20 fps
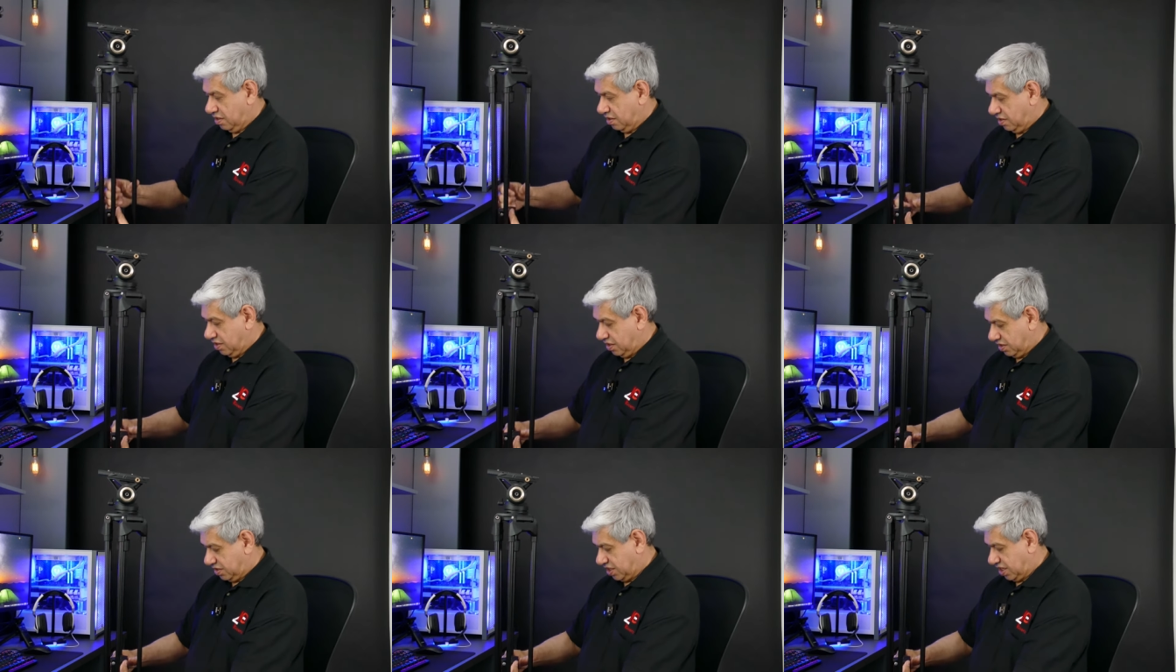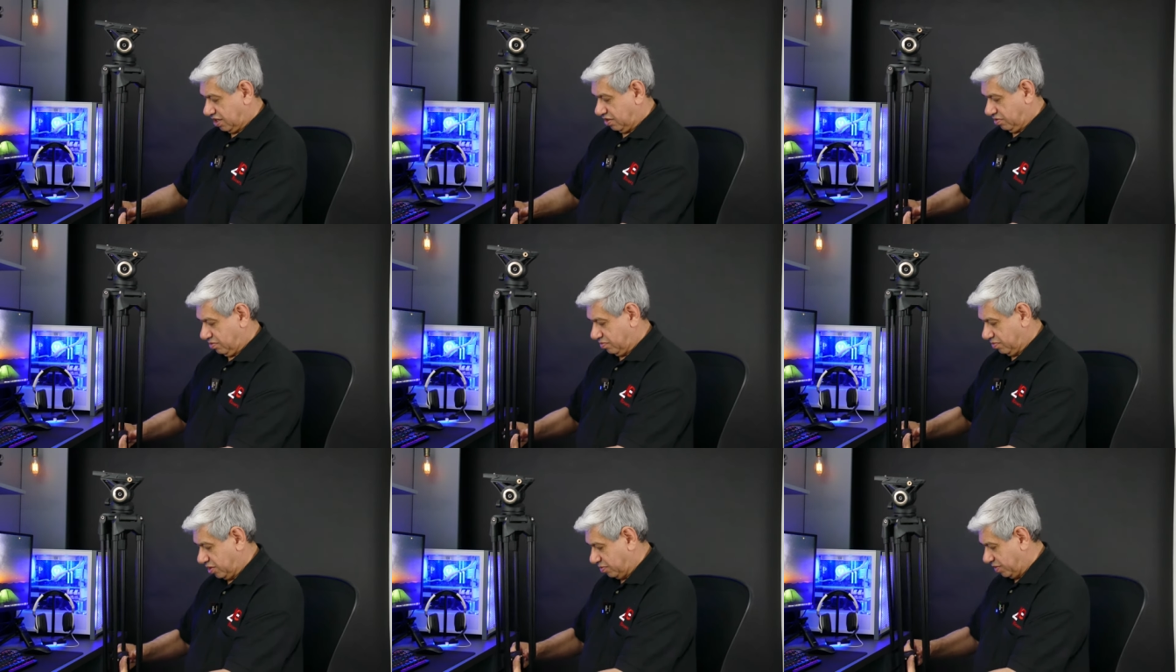this
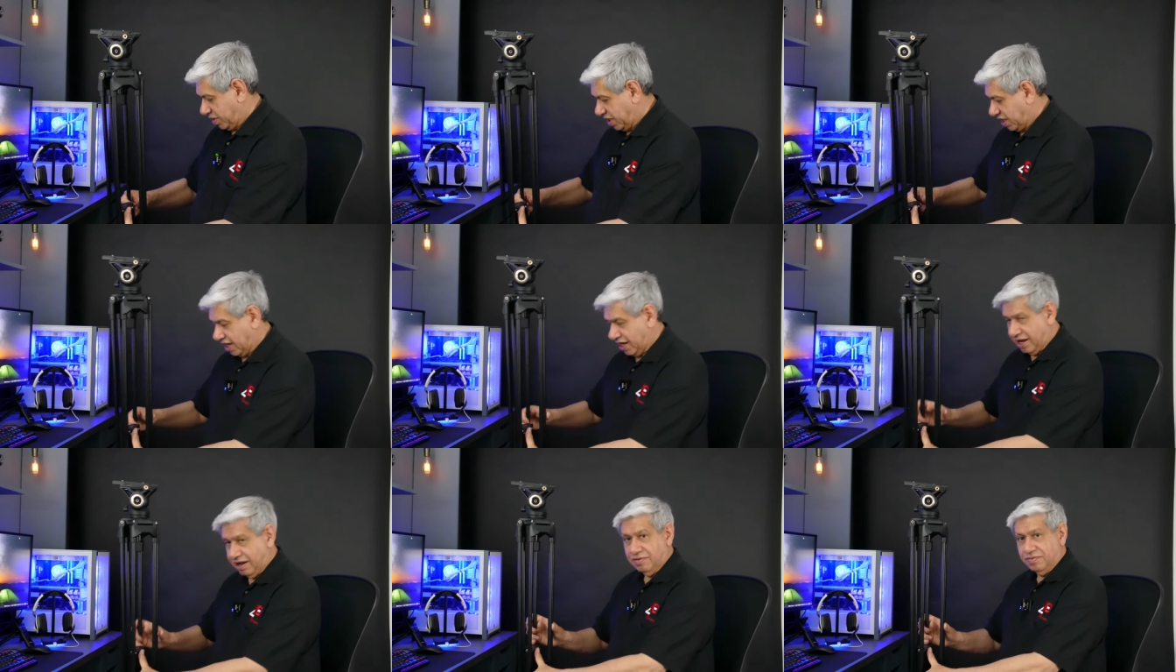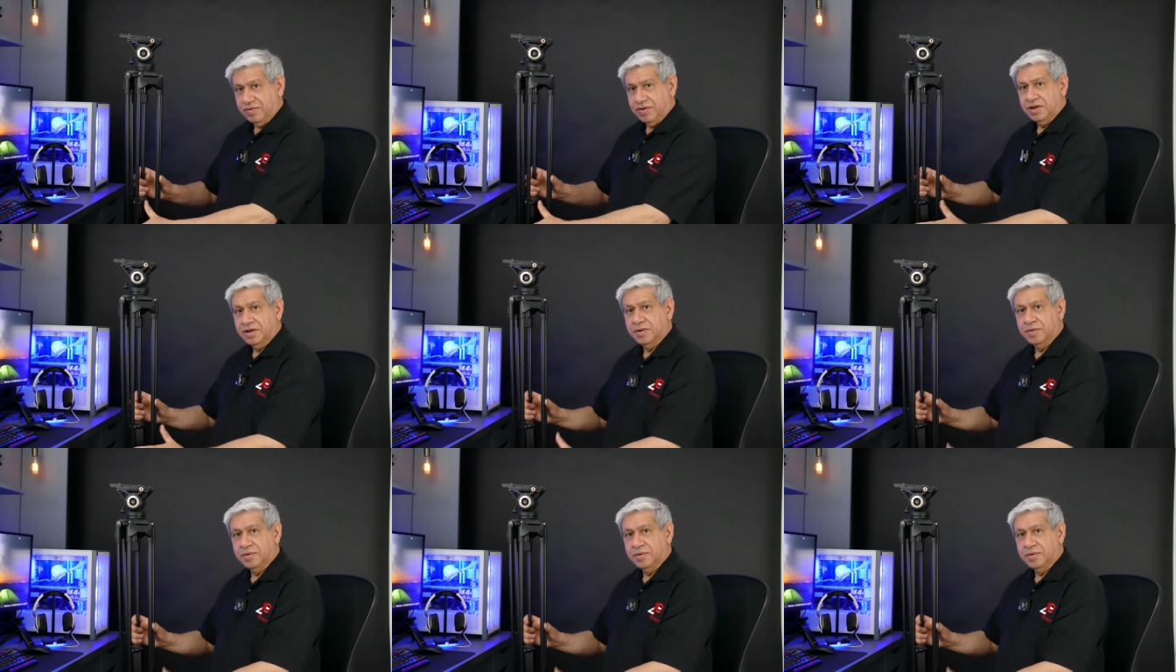out. What do we have?